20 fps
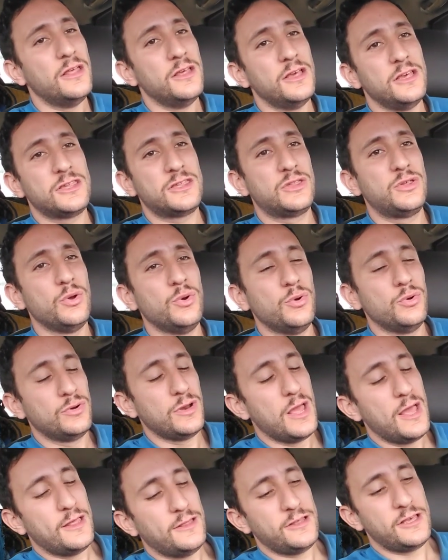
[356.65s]
This
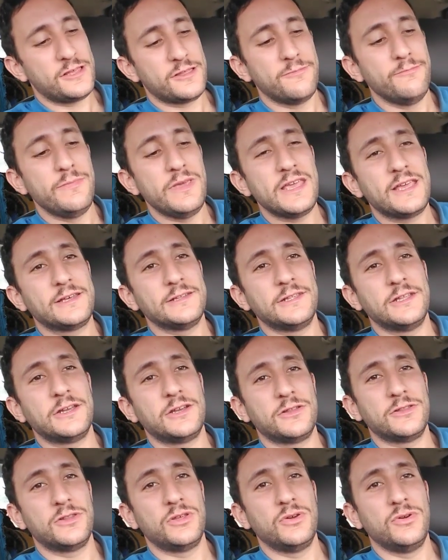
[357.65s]
dude, this meek
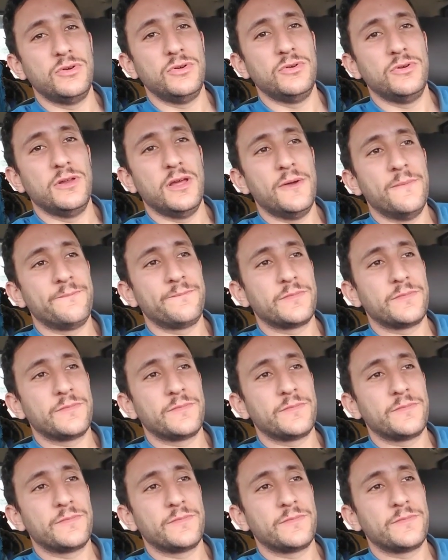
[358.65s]
little dude,